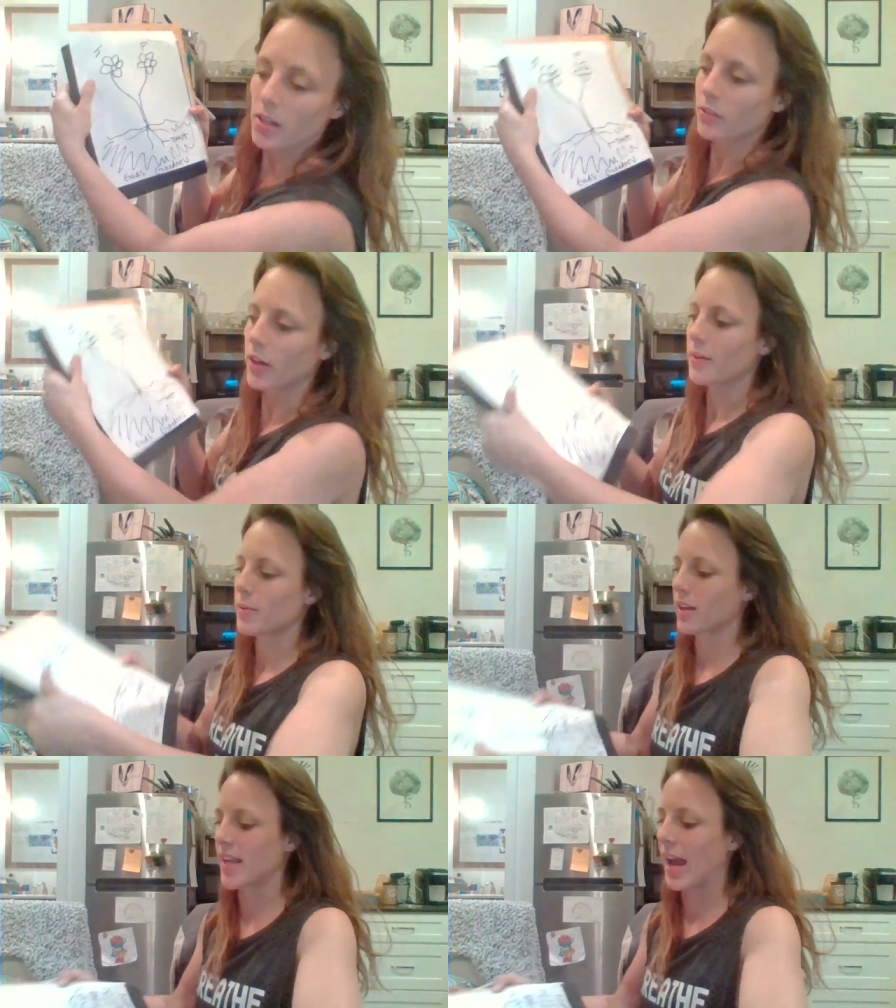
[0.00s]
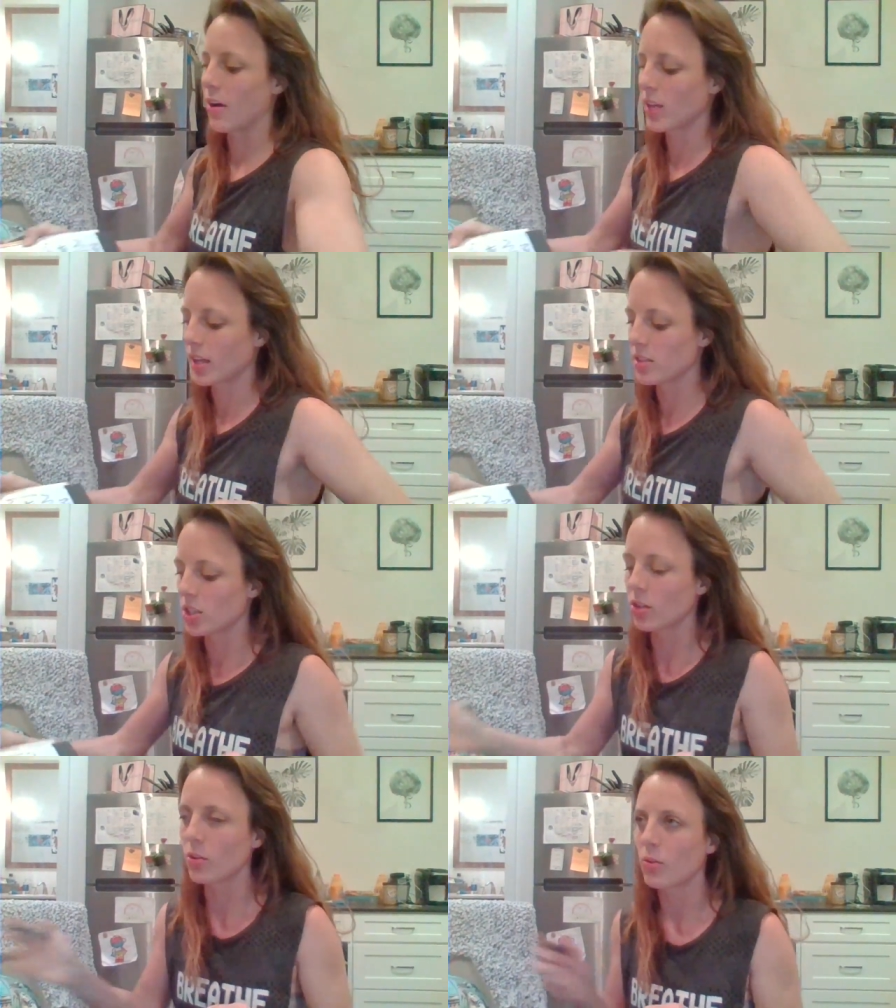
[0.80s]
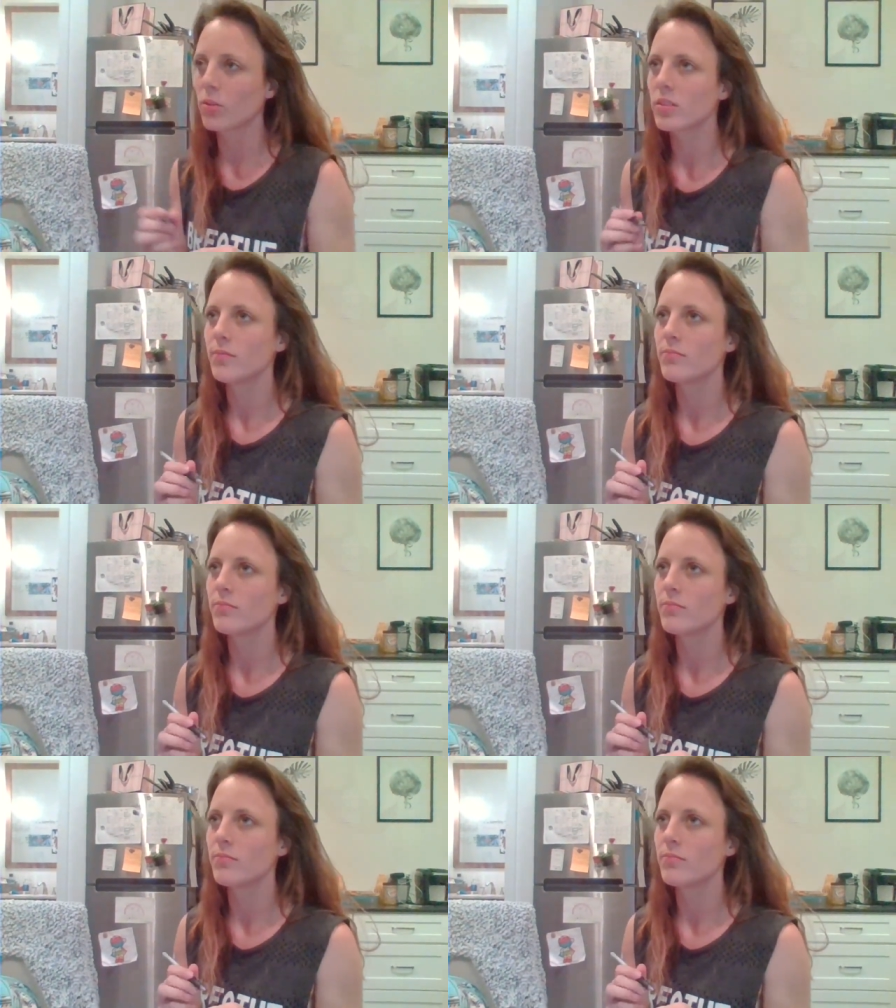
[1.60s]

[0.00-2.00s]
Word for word: right? Because how can you